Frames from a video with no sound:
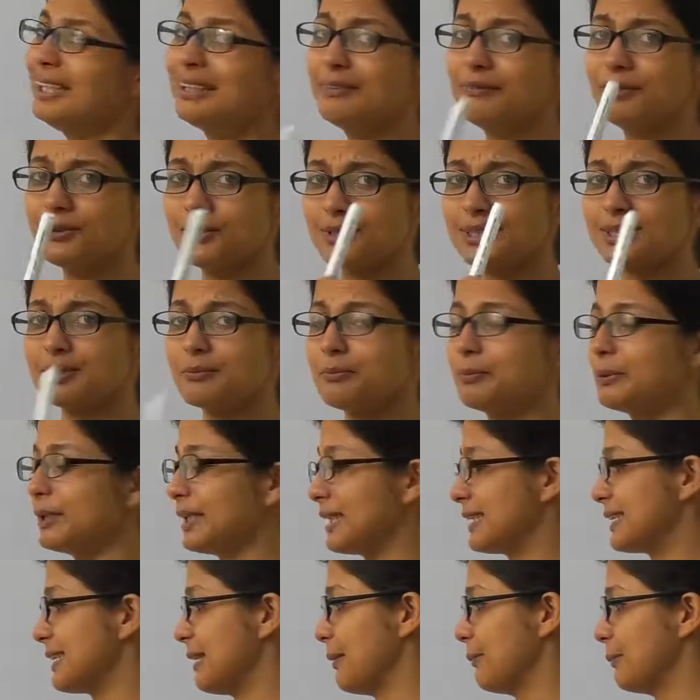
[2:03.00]
give you a simple
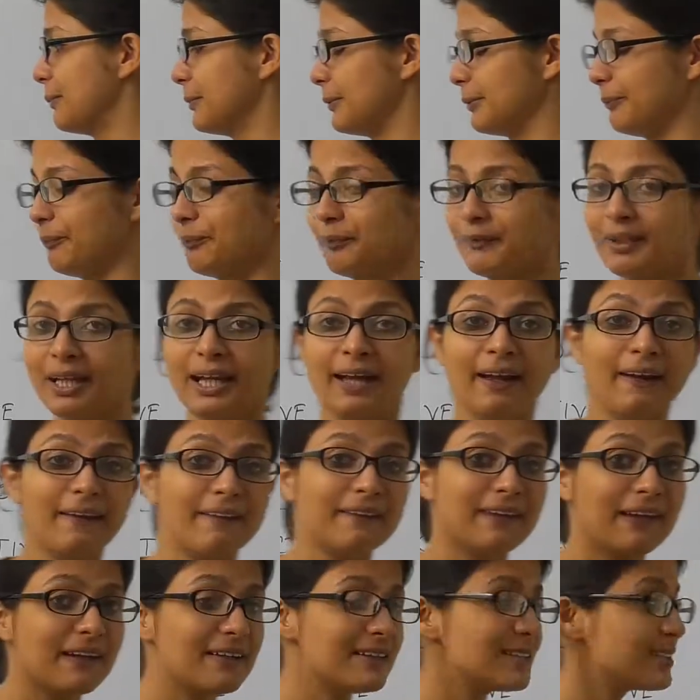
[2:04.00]
example.
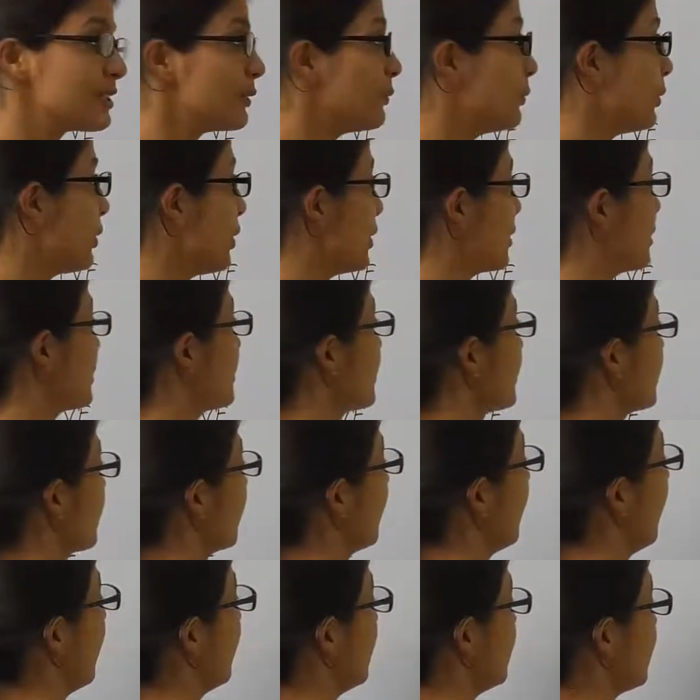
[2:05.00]
There is a word
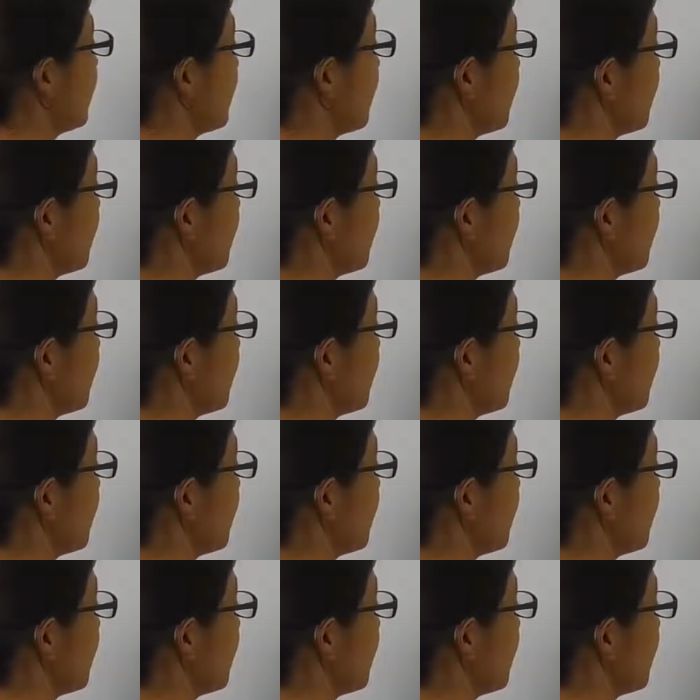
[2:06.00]
called